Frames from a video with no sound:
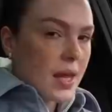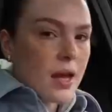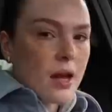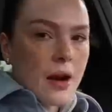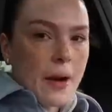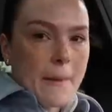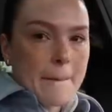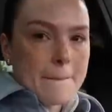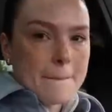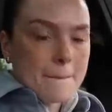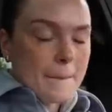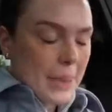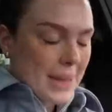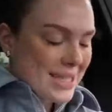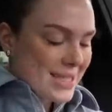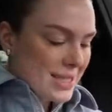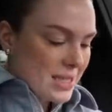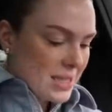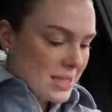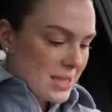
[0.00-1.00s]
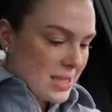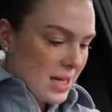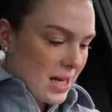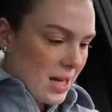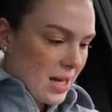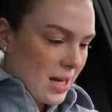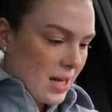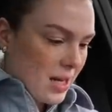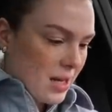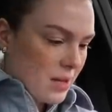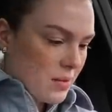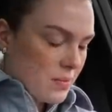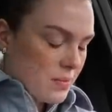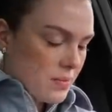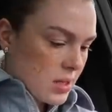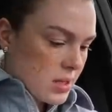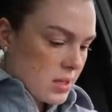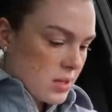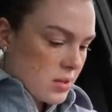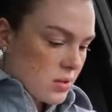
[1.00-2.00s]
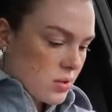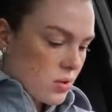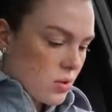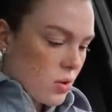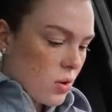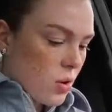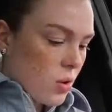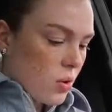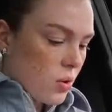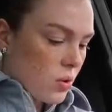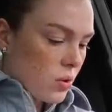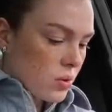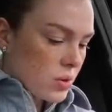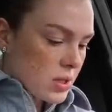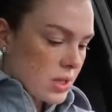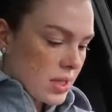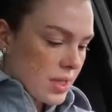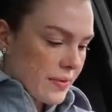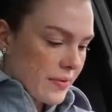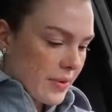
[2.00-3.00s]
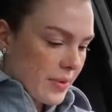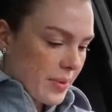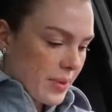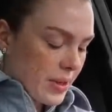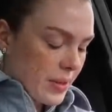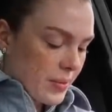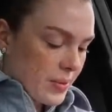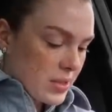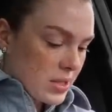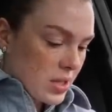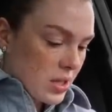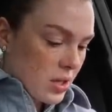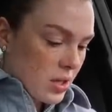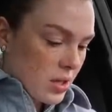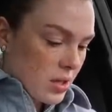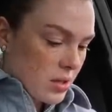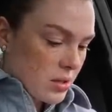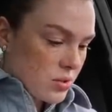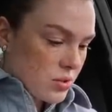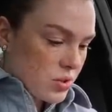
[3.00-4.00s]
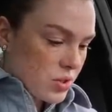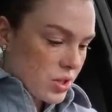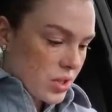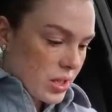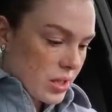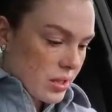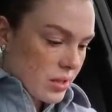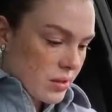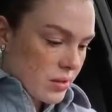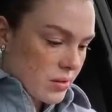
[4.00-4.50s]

They are busy today because it's cold and everybody wants a hot drink.